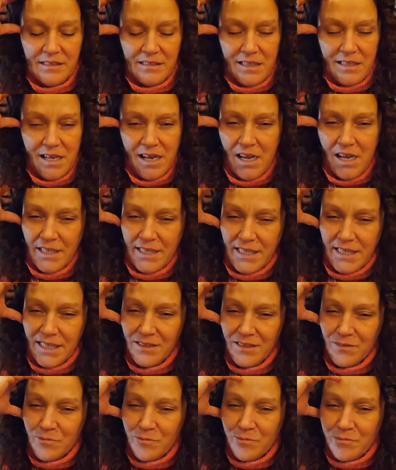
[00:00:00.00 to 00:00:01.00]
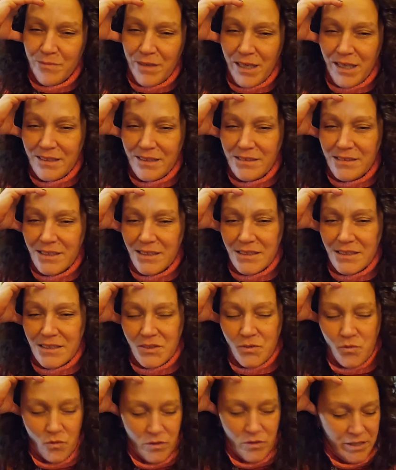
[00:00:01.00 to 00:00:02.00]
I can't even make this
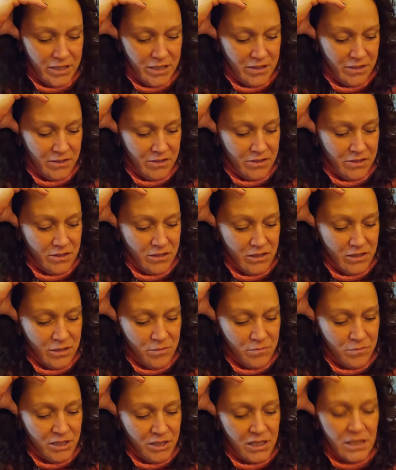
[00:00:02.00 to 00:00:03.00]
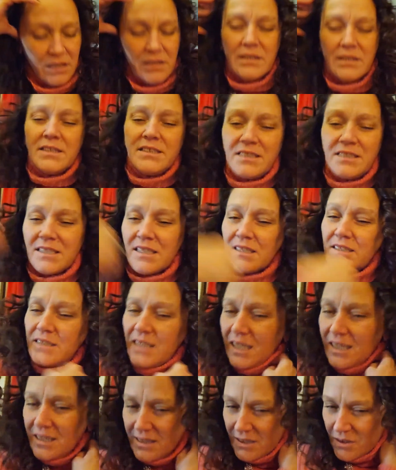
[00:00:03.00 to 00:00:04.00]
story good. I mean, at least the
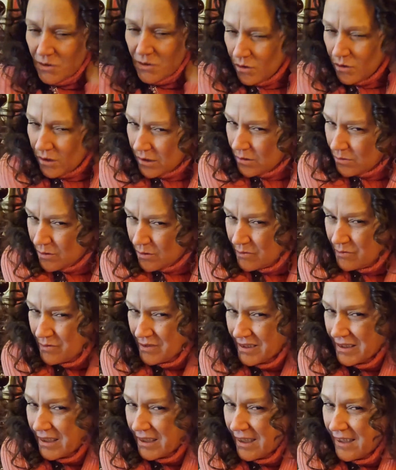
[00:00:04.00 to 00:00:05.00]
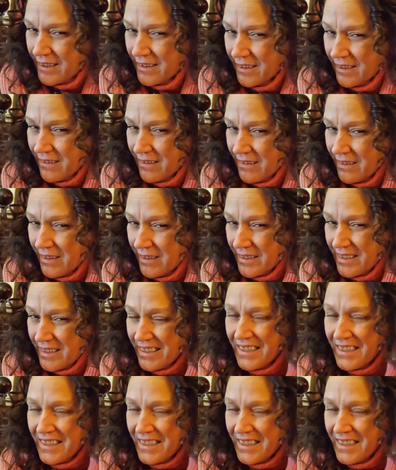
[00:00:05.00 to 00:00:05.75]
tennis court one was kind of hot.